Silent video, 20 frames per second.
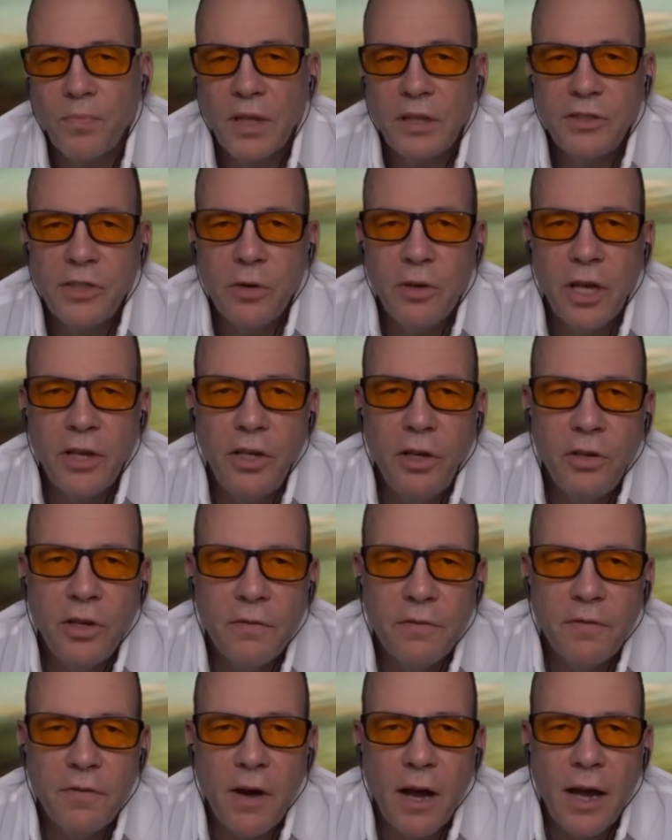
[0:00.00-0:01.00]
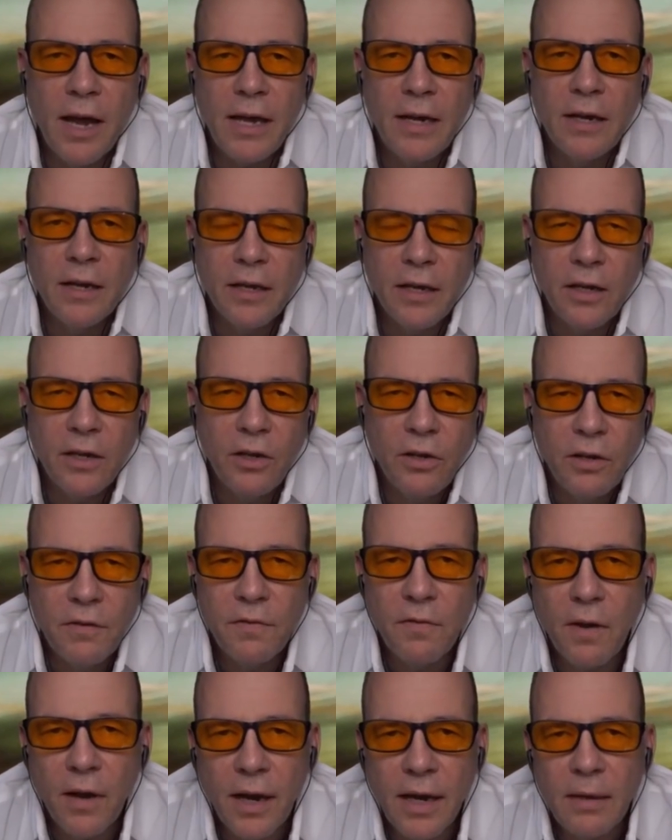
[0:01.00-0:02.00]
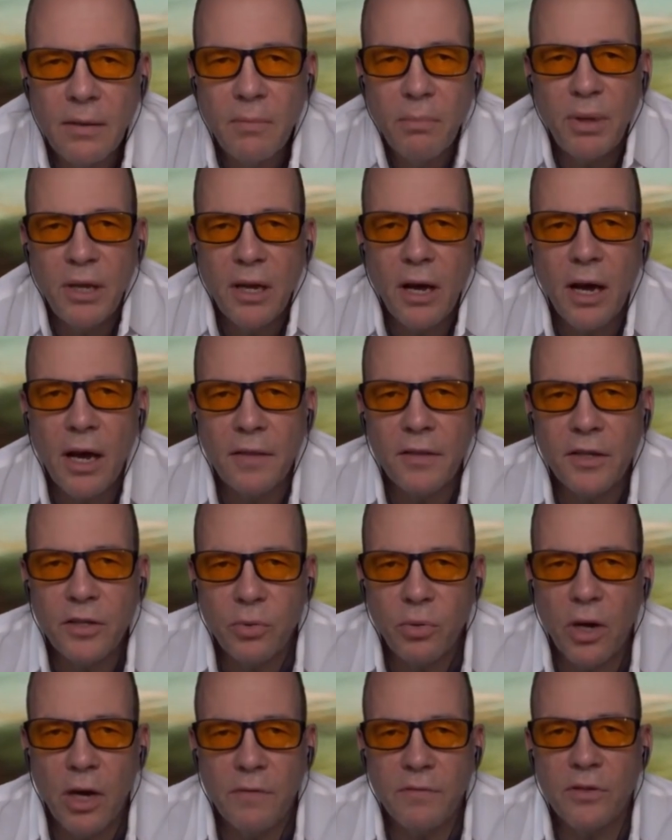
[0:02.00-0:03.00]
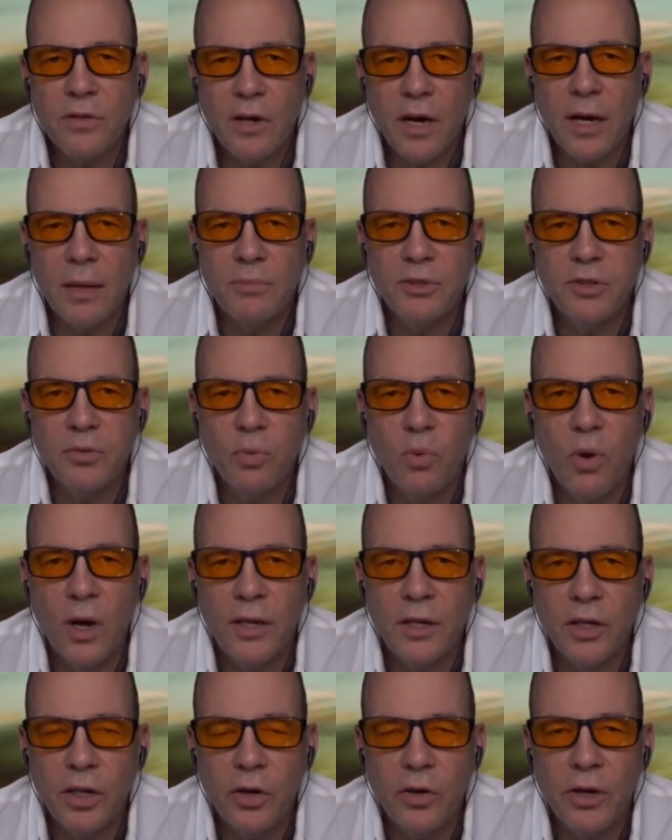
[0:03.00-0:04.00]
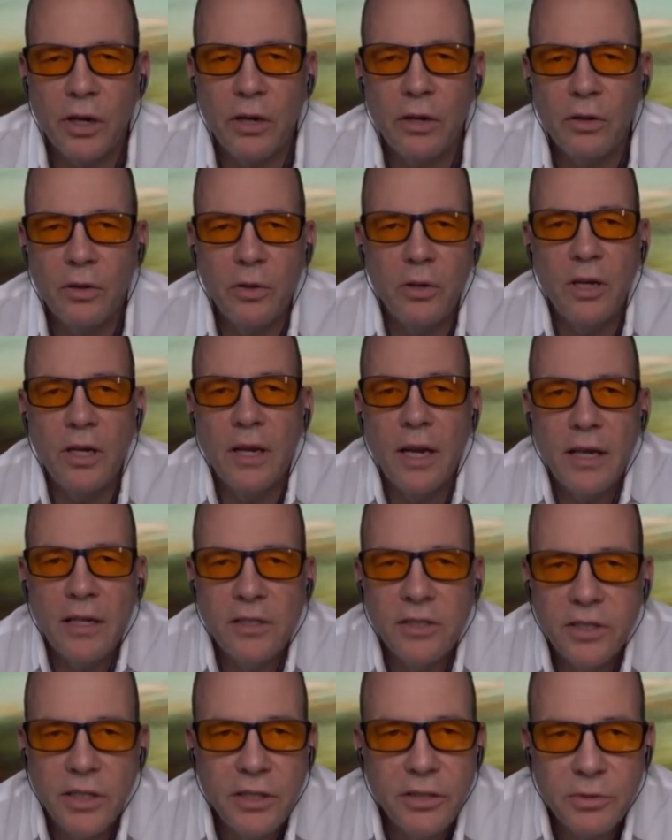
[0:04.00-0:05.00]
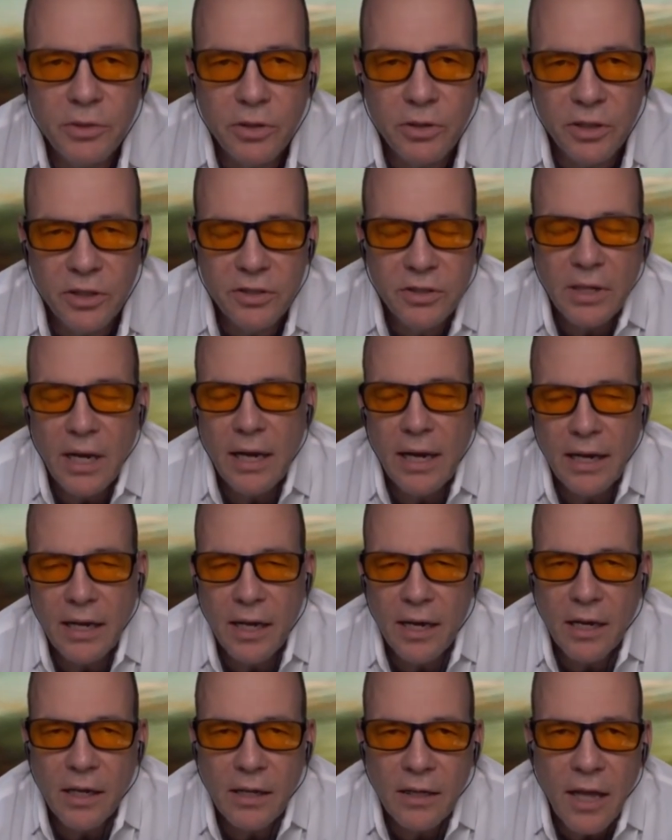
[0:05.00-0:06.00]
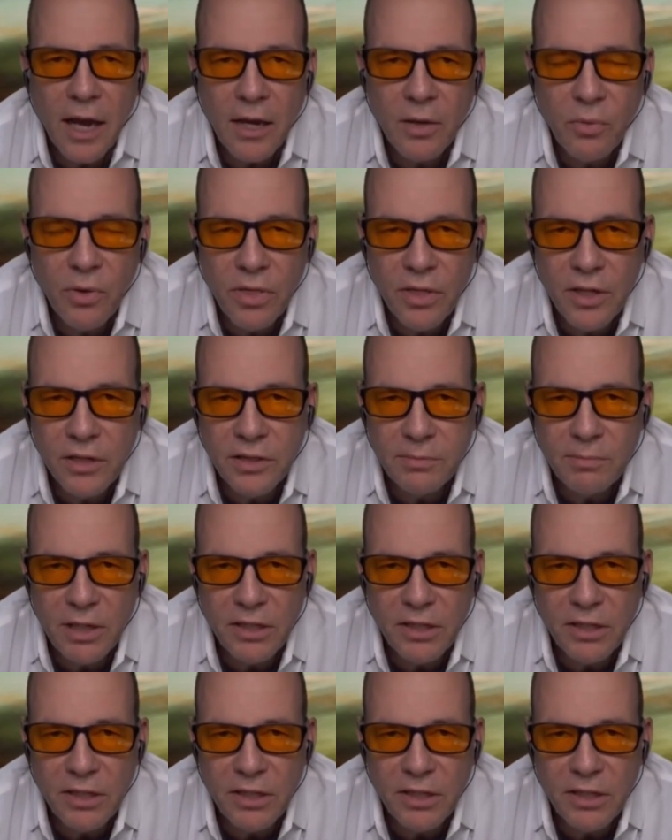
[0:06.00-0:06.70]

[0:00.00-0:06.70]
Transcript: so, can you I define so. can you define beyond the twelve tribes what you're including as Israel? Because I kind of align with this